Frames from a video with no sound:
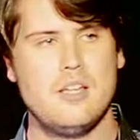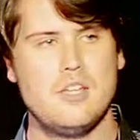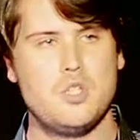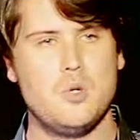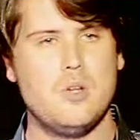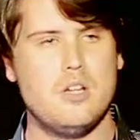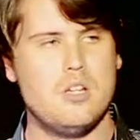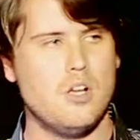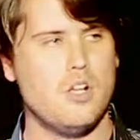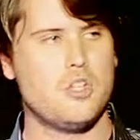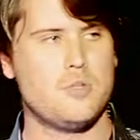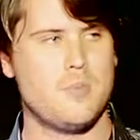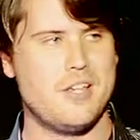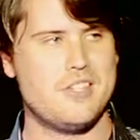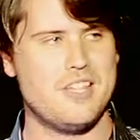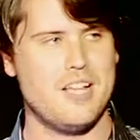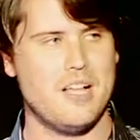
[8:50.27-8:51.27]
to indulge
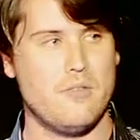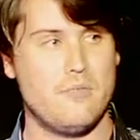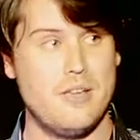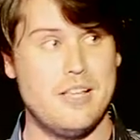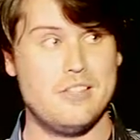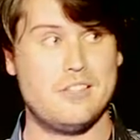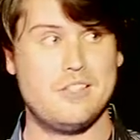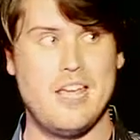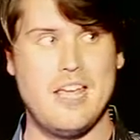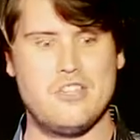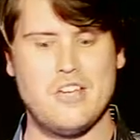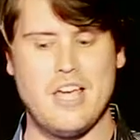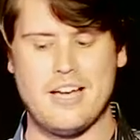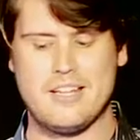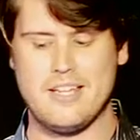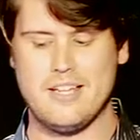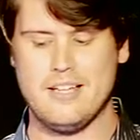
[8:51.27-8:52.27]
myself in stage
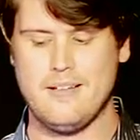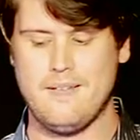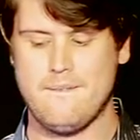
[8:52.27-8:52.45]
acting.